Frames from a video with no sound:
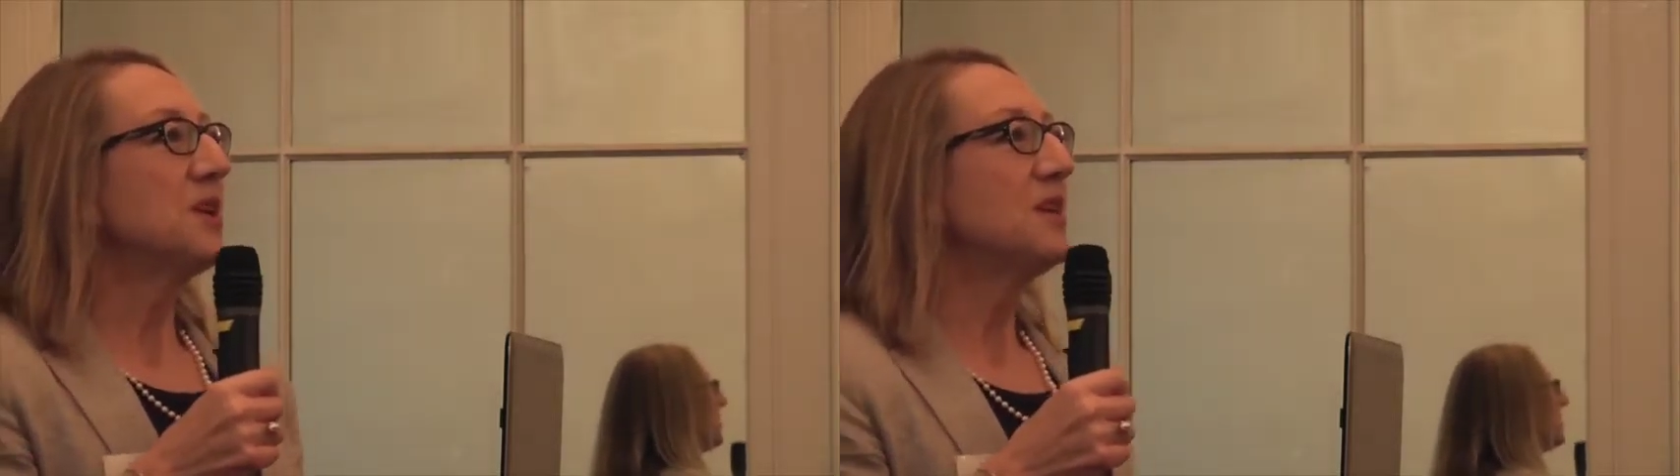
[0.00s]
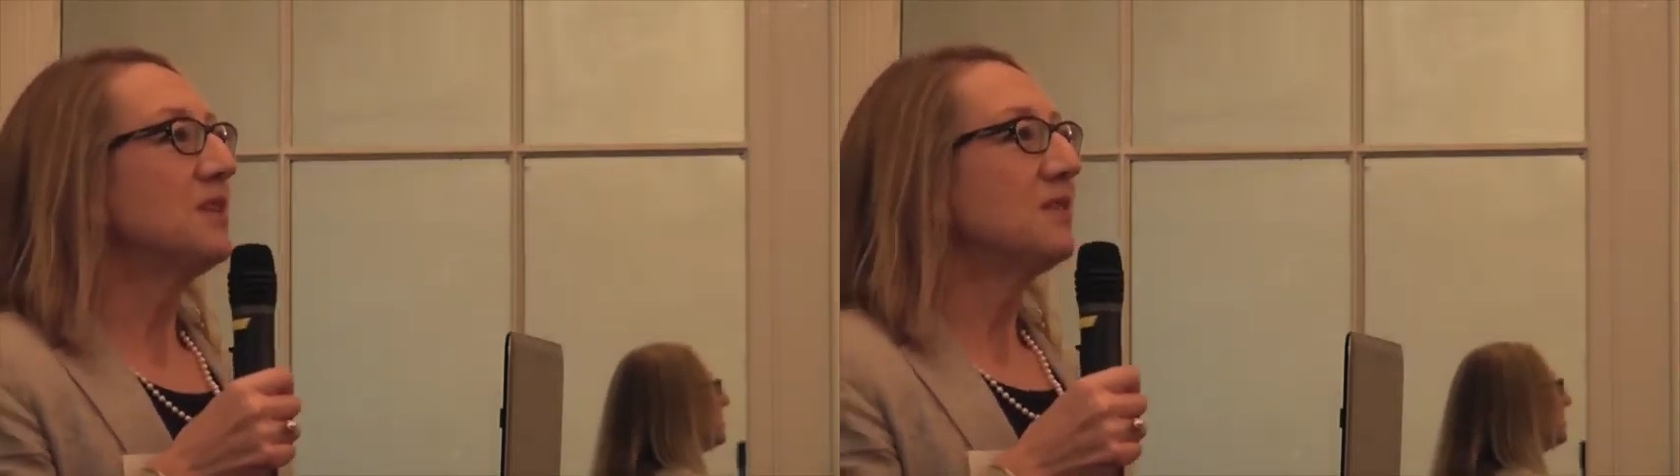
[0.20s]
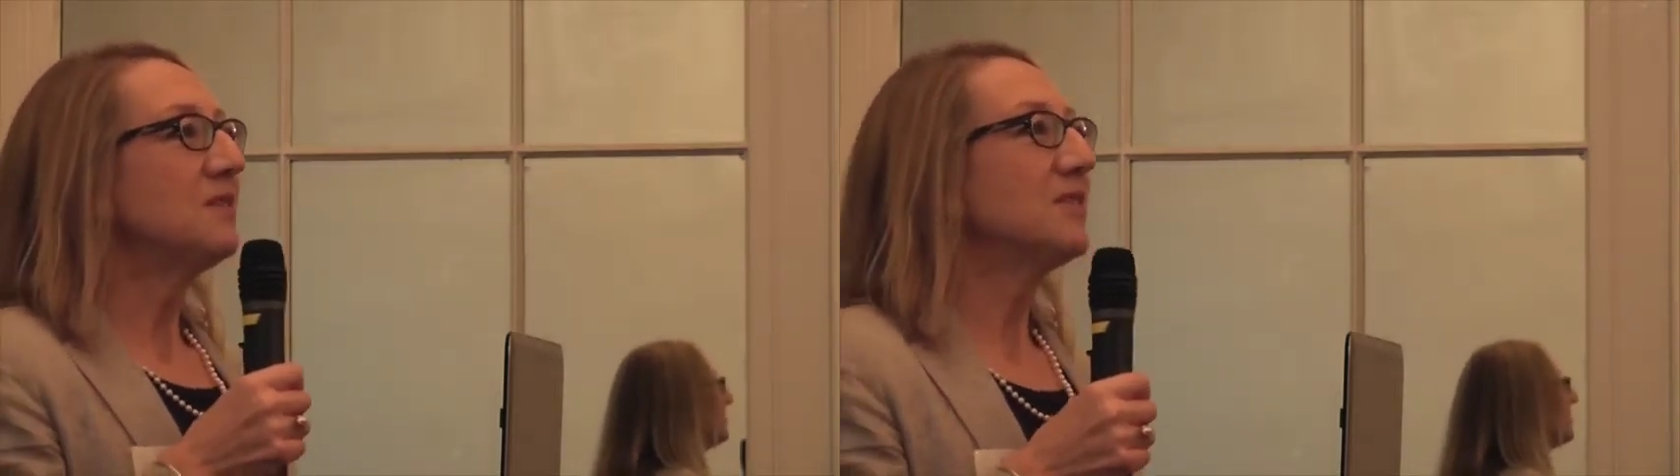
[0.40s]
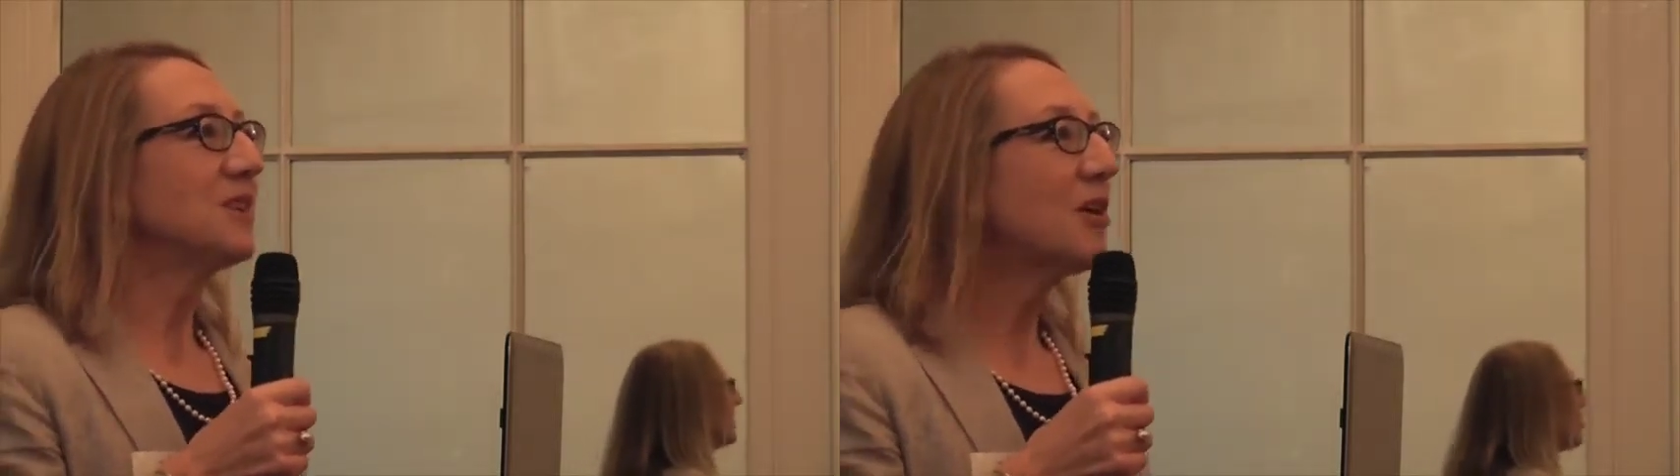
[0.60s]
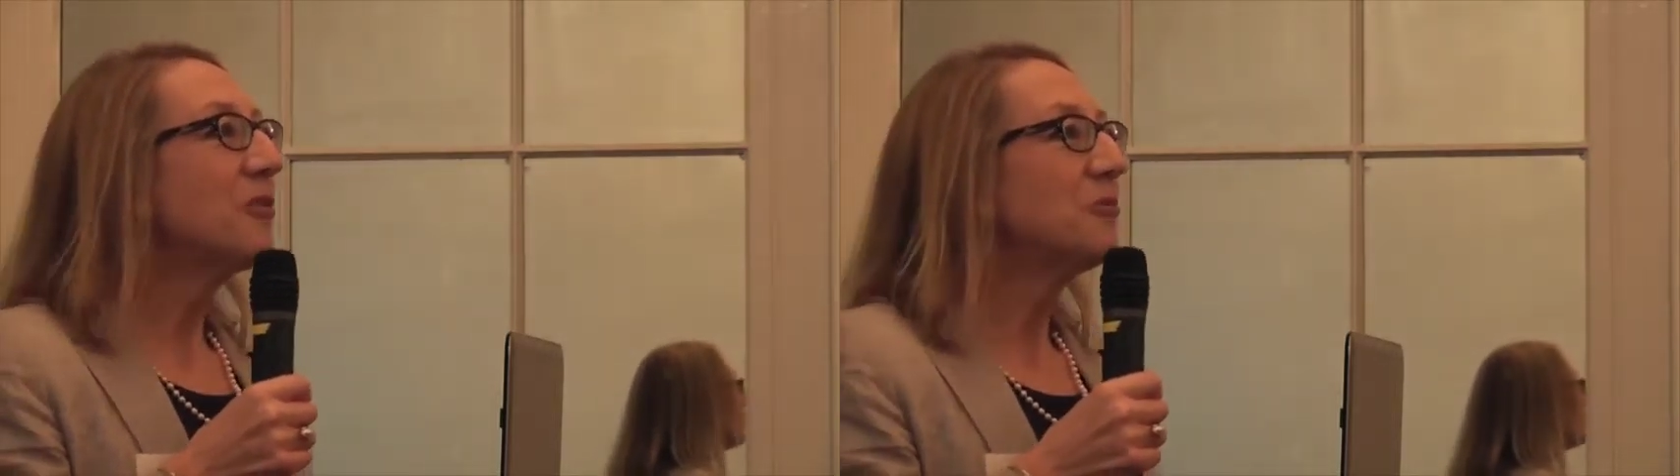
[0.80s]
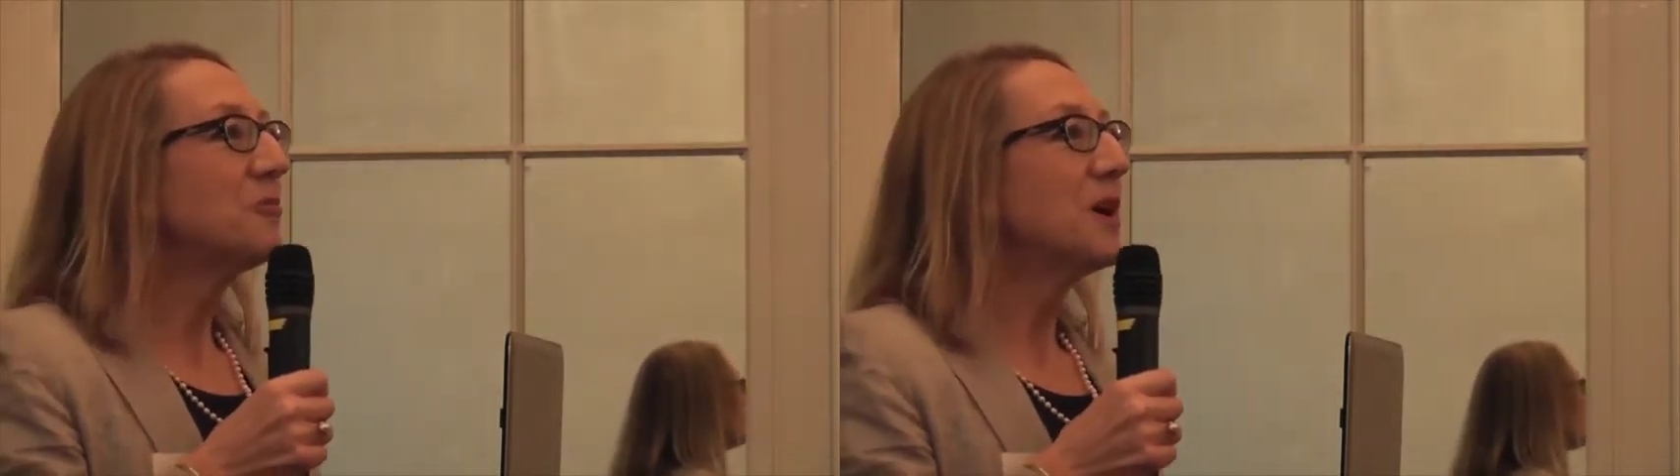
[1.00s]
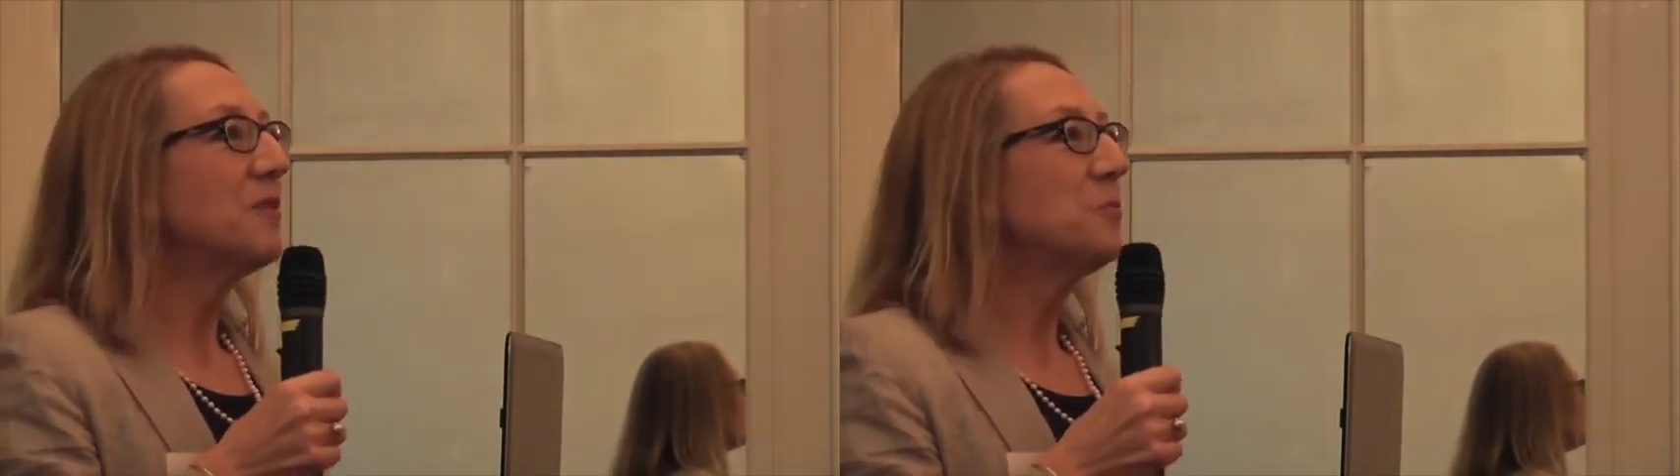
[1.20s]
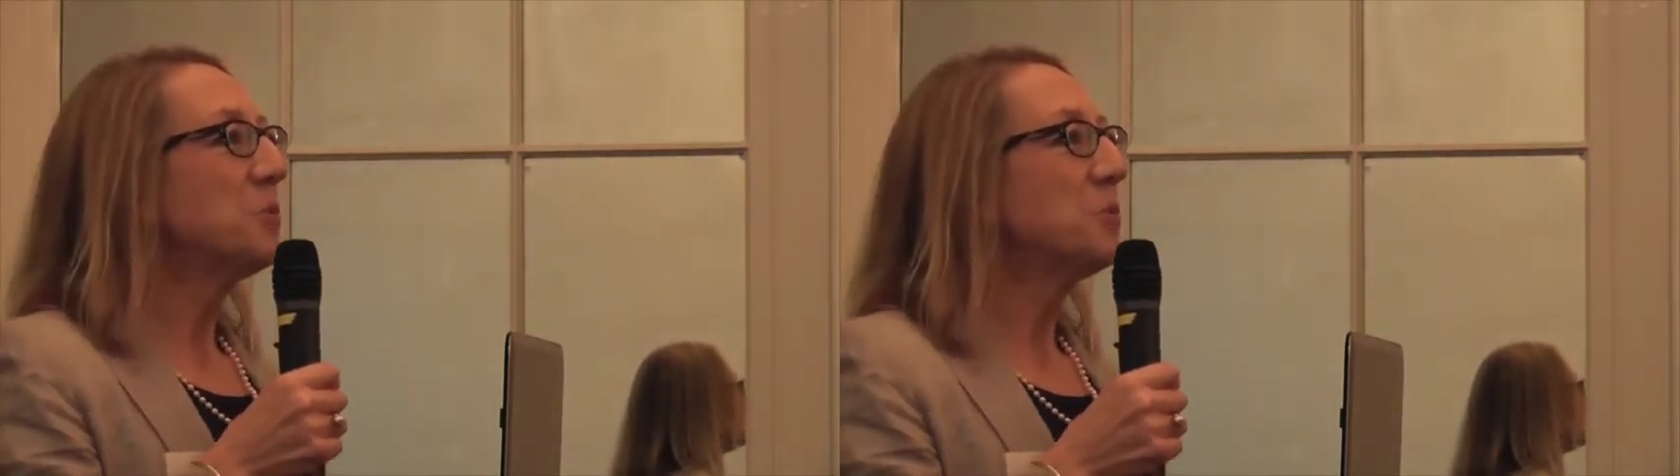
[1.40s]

hit the current ref,